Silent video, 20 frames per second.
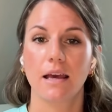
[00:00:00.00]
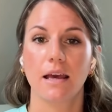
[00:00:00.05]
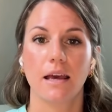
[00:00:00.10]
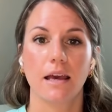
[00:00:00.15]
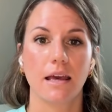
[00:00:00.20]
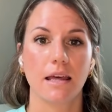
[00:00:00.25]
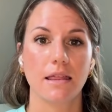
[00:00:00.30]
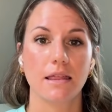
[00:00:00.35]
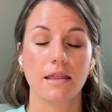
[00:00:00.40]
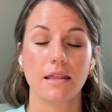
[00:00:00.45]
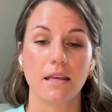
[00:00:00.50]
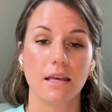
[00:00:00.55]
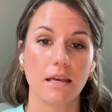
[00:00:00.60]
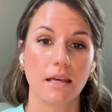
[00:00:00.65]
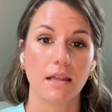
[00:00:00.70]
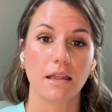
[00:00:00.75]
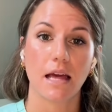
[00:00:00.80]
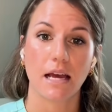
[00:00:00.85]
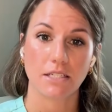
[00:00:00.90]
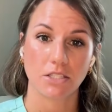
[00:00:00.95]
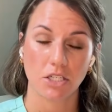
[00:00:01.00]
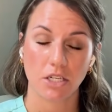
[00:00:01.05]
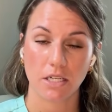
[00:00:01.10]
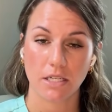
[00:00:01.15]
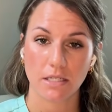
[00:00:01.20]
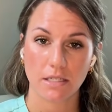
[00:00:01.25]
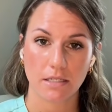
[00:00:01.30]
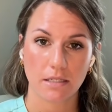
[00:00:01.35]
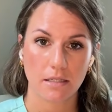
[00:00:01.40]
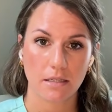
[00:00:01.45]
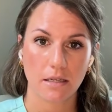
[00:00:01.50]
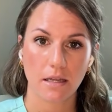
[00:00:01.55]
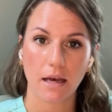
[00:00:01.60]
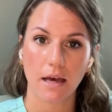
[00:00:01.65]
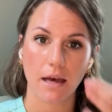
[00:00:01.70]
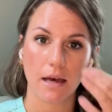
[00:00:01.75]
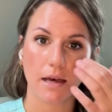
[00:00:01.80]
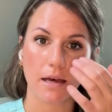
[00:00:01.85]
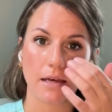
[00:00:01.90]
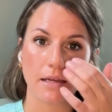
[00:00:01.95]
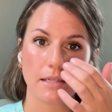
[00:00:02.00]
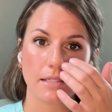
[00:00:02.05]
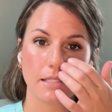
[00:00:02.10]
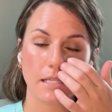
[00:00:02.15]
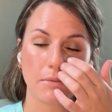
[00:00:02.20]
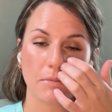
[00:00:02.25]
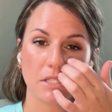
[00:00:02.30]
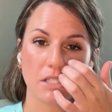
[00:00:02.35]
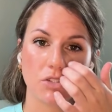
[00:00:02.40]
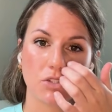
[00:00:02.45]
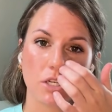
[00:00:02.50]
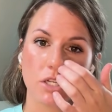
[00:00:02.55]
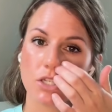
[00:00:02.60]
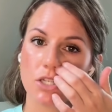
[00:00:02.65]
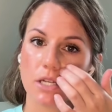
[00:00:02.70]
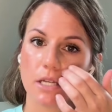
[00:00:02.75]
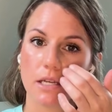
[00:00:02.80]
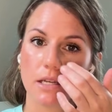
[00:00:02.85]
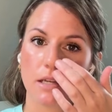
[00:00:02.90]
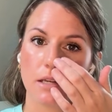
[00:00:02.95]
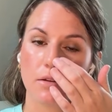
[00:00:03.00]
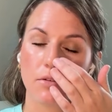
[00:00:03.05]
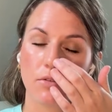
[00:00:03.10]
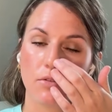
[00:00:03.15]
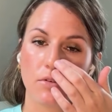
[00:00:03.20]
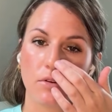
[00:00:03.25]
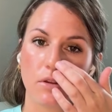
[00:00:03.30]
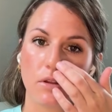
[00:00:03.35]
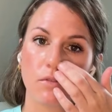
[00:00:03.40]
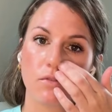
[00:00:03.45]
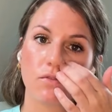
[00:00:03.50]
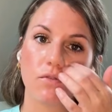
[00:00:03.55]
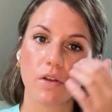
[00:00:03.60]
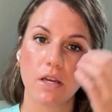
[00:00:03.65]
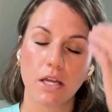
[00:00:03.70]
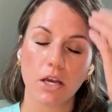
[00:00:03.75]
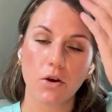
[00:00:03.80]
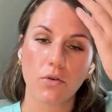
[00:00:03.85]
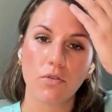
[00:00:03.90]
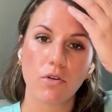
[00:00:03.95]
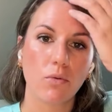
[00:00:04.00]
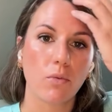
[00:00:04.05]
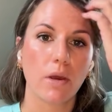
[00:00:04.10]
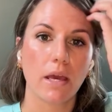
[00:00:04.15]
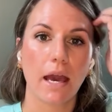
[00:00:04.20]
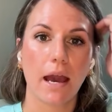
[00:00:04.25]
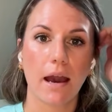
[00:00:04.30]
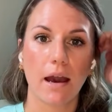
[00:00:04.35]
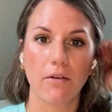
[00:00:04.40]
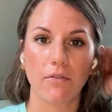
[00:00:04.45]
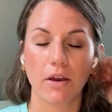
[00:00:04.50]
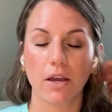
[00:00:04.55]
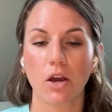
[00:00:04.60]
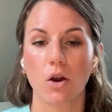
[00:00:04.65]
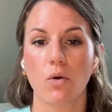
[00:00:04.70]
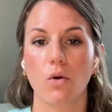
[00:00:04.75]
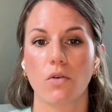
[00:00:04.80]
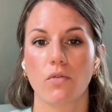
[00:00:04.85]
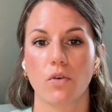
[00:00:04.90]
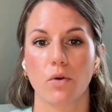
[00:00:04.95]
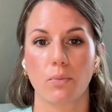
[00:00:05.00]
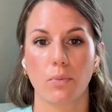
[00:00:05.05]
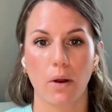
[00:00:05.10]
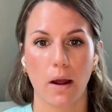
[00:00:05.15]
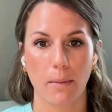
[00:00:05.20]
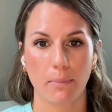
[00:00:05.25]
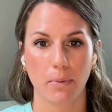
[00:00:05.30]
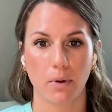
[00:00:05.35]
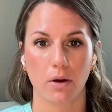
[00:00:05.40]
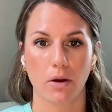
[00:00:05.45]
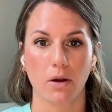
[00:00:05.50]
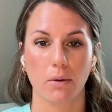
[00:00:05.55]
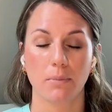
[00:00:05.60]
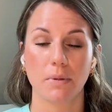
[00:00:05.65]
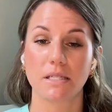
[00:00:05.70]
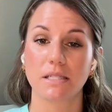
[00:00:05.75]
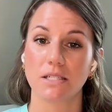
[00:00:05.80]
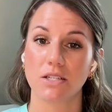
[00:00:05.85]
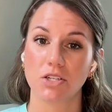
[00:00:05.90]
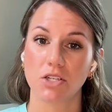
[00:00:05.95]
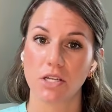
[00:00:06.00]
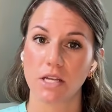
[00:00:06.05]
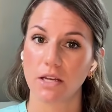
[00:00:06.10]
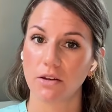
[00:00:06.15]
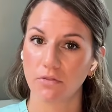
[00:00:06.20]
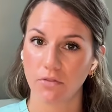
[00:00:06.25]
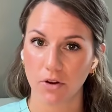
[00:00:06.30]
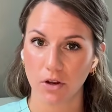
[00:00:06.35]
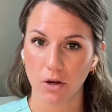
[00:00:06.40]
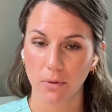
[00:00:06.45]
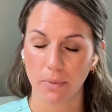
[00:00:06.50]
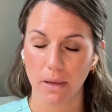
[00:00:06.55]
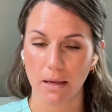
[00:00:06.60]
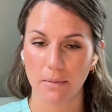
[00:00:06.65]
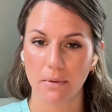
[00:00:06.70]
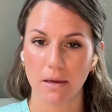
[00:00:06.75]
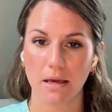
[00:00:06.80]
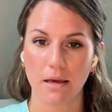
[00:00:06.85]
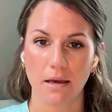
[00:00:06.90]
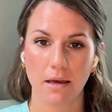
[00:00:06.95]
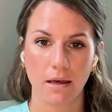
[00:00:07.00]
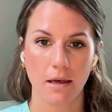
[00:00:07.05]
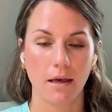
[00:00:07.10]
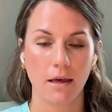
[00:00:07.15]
In the latching demonstration video that we have, I go over proper positioning for your baby.